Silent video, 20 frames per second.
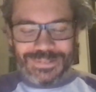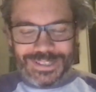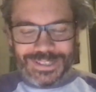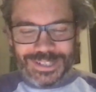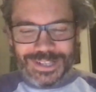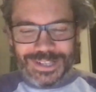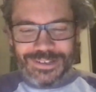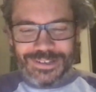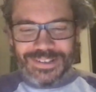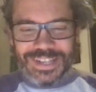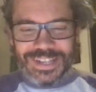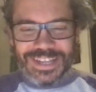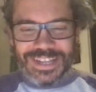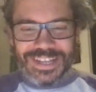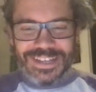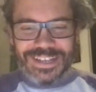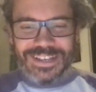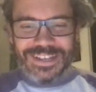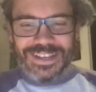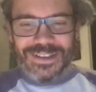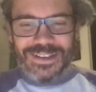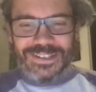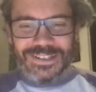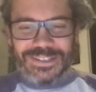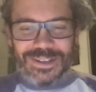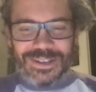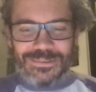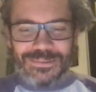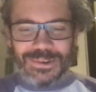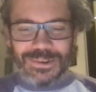Absolutely.
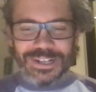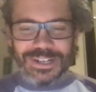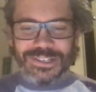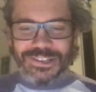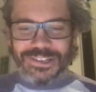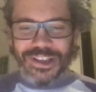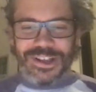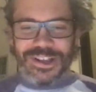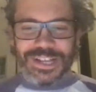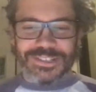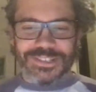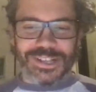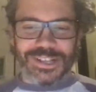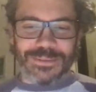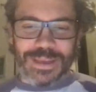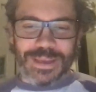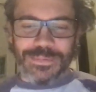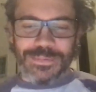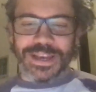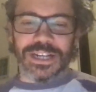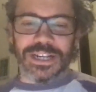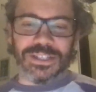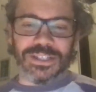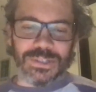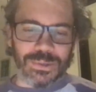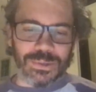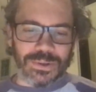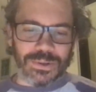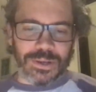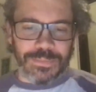So, what a journey it's going to be. We're going to
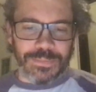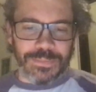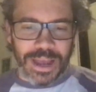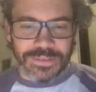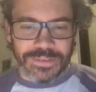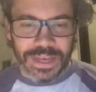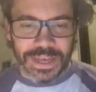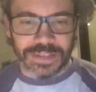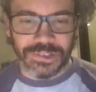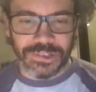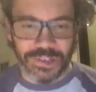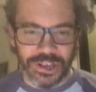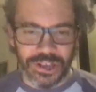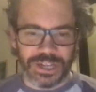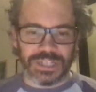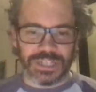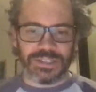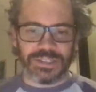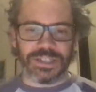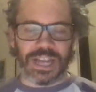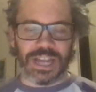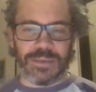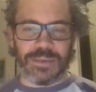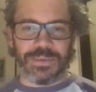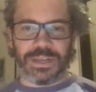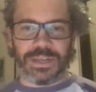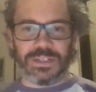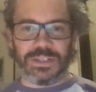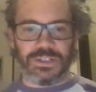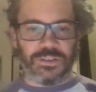talk about that journey today
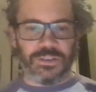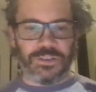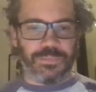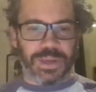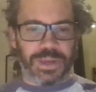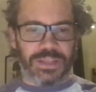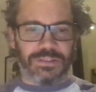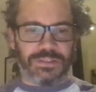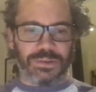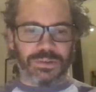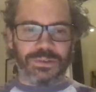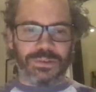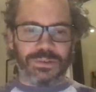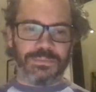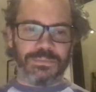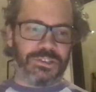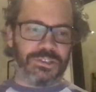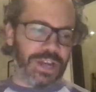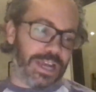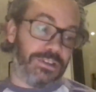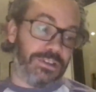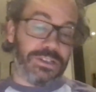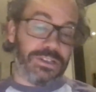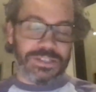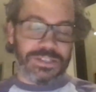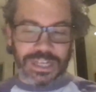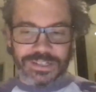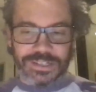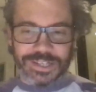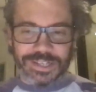because you've been through some changes.
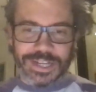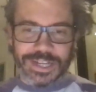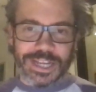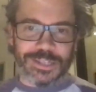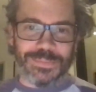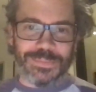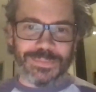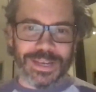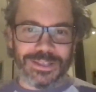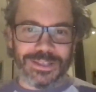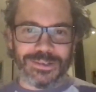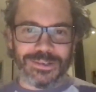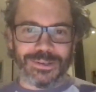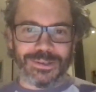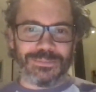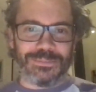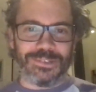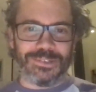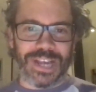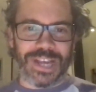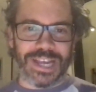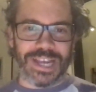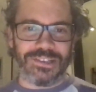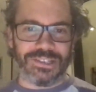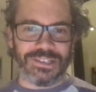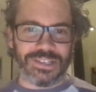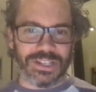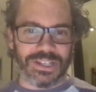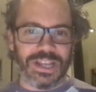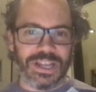DCD's been through some changes,
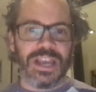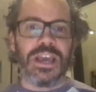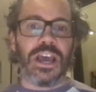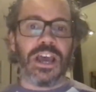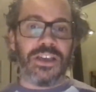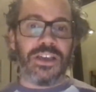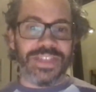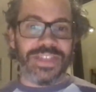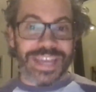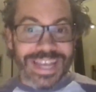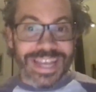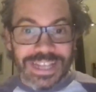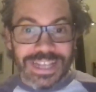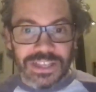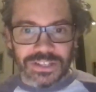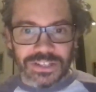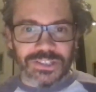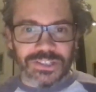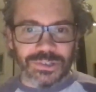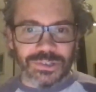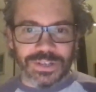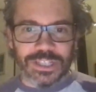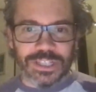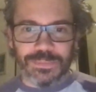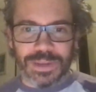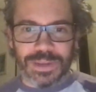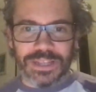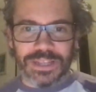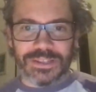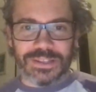and the industry's
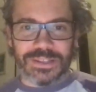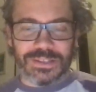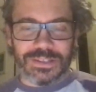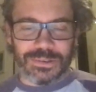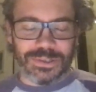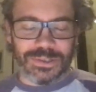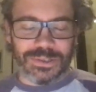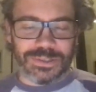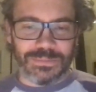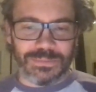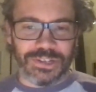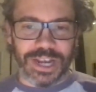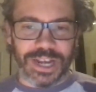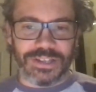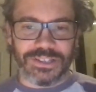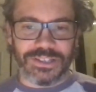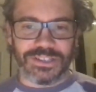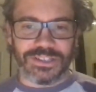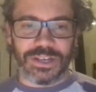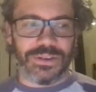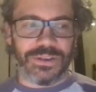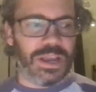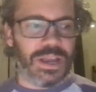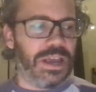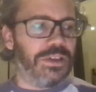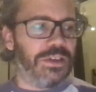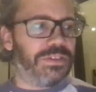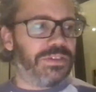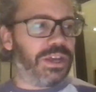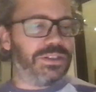been through some changes. So,
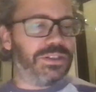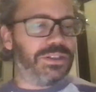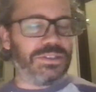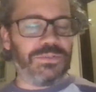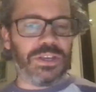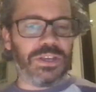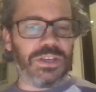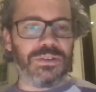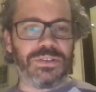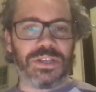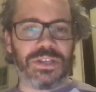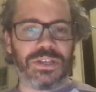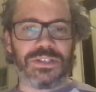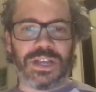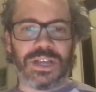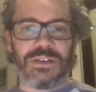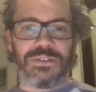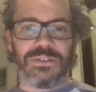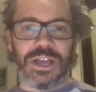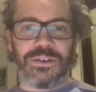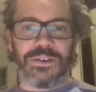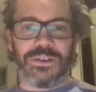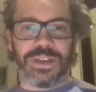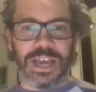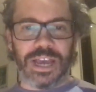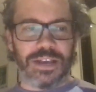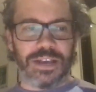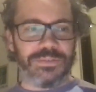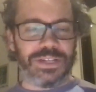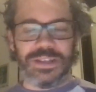those of you that don't know
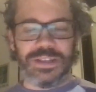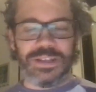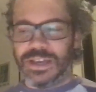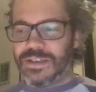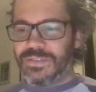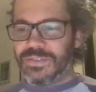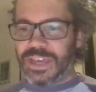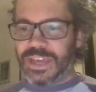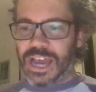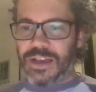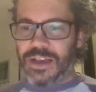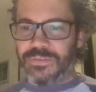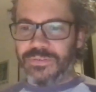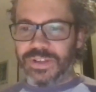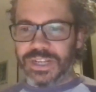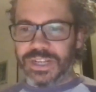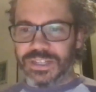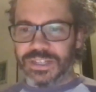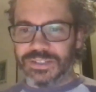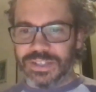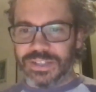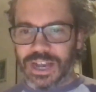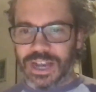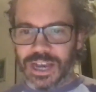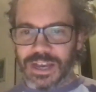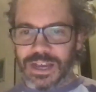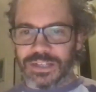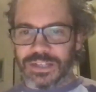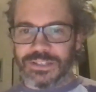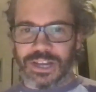Calvin, Calvin is
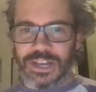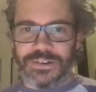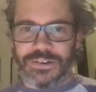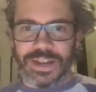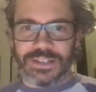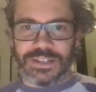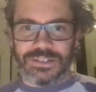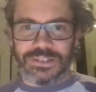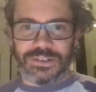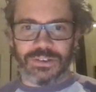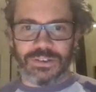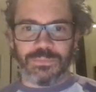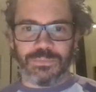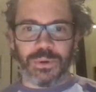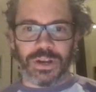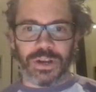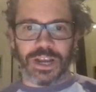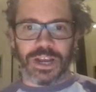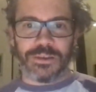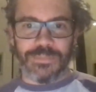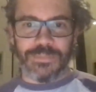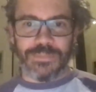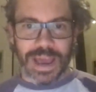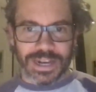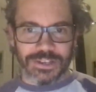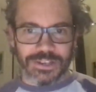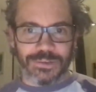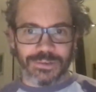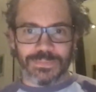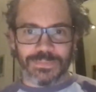a director of product
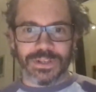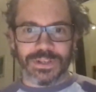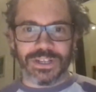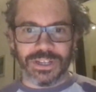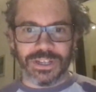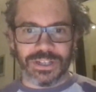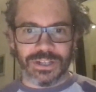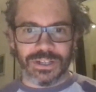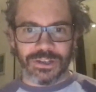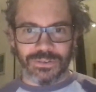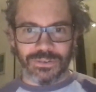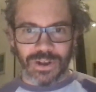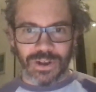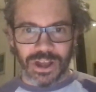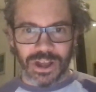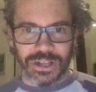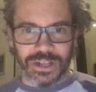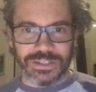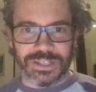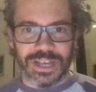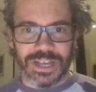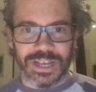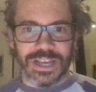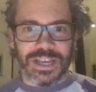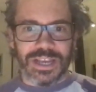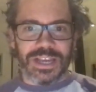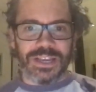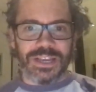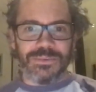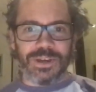management at Legrand.
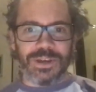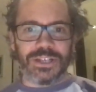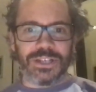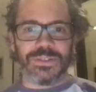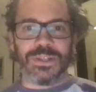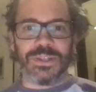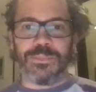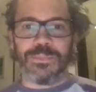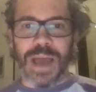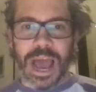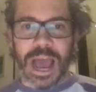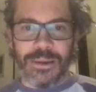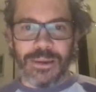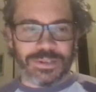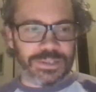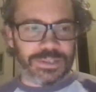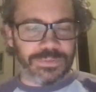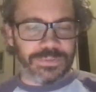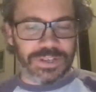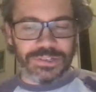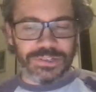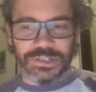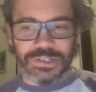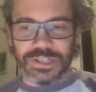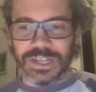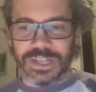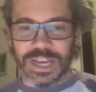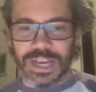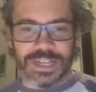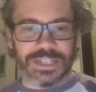He works at the power division,
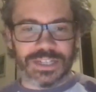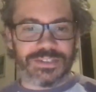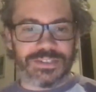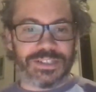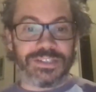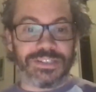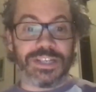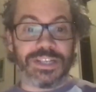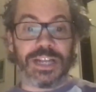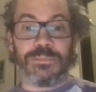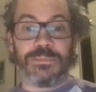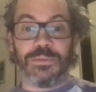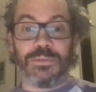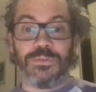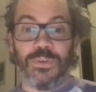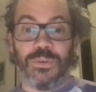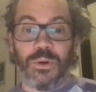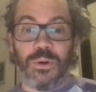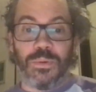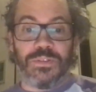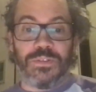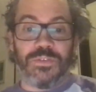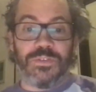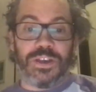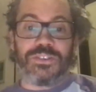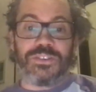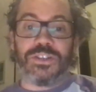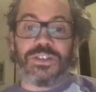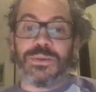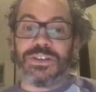and as he said before, we
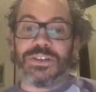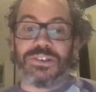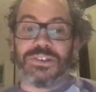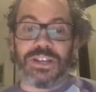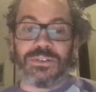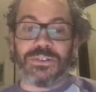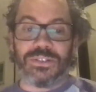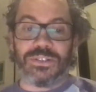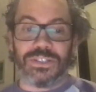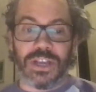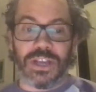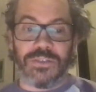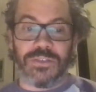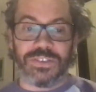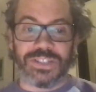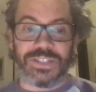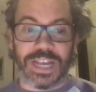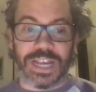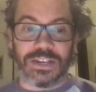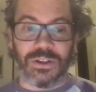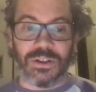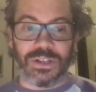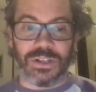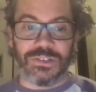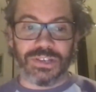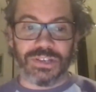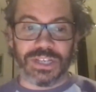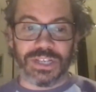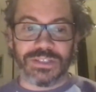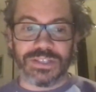first knew each other at Server
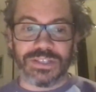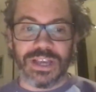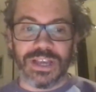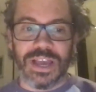Technologies,